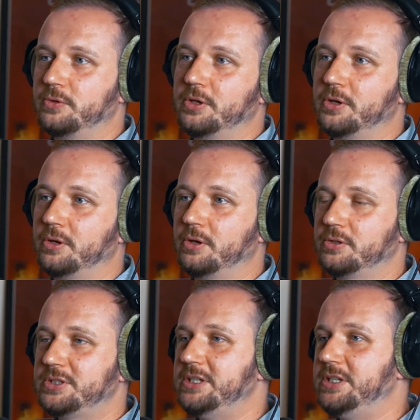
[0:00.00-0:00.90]
the
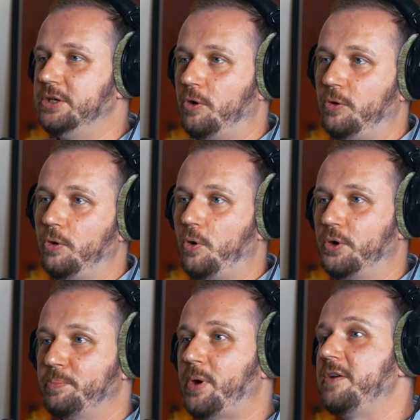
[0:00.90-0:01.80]
td role or
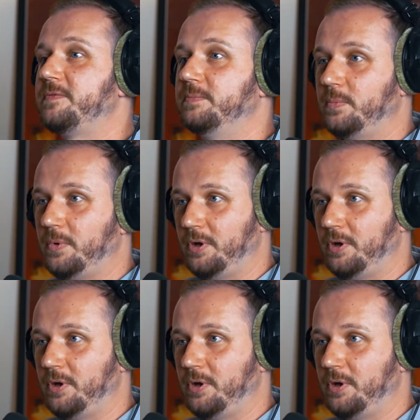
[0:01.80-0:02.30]
the python